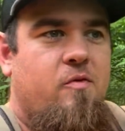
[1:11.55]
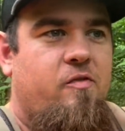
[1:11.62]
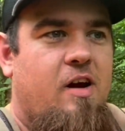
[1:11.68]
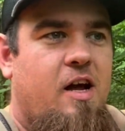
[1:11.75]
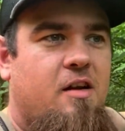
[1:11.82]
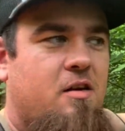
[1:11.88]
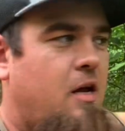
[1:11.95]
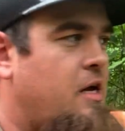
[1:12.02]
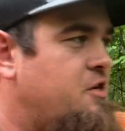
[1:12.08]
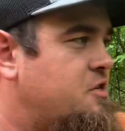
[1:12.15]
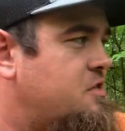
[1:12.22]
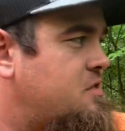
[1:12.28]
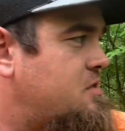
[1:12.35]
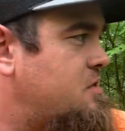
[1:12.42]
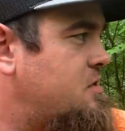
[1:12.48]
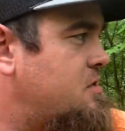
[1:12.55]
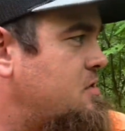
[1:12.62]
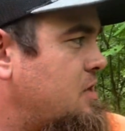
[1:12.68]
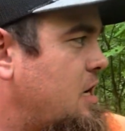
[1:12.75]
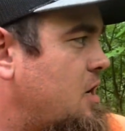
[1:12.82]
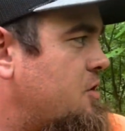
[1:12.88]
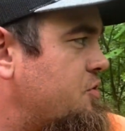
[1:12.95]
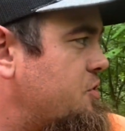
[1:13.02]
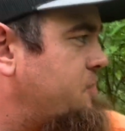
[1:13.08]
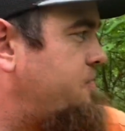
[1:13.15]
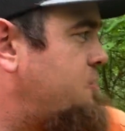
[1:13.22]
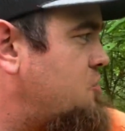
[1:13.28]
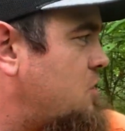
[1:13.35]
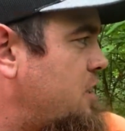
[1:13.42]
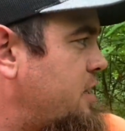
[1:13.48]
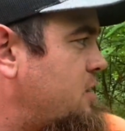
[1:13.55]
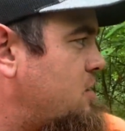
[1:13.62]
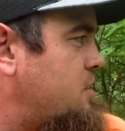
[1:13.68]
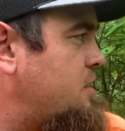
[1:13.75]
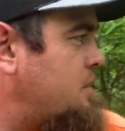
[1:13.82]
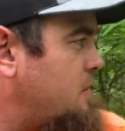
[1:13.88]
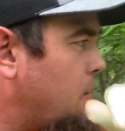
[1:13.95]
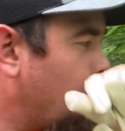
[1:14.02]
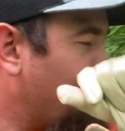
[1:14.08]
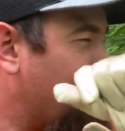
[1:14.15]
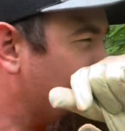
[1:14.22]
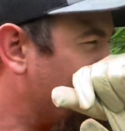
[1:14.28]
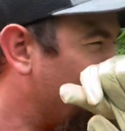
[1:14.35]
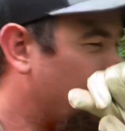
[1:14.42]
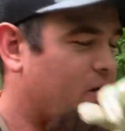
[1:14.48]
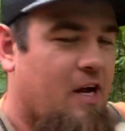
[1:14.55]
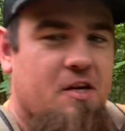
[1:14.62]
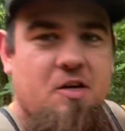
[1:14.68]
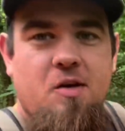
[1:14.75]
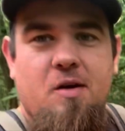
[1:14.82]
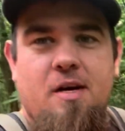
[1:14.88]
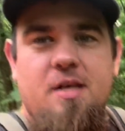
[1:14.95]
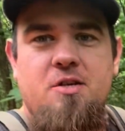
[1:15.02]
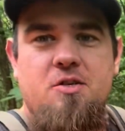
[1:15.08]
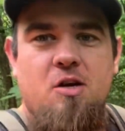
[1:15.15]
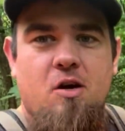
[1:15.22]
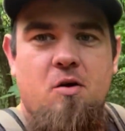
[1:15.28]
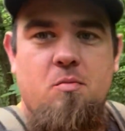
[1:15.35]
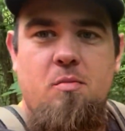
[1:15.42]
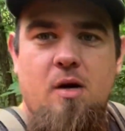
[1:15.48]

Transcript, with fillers: forgot, I just got on the trail and forgot to do an intro.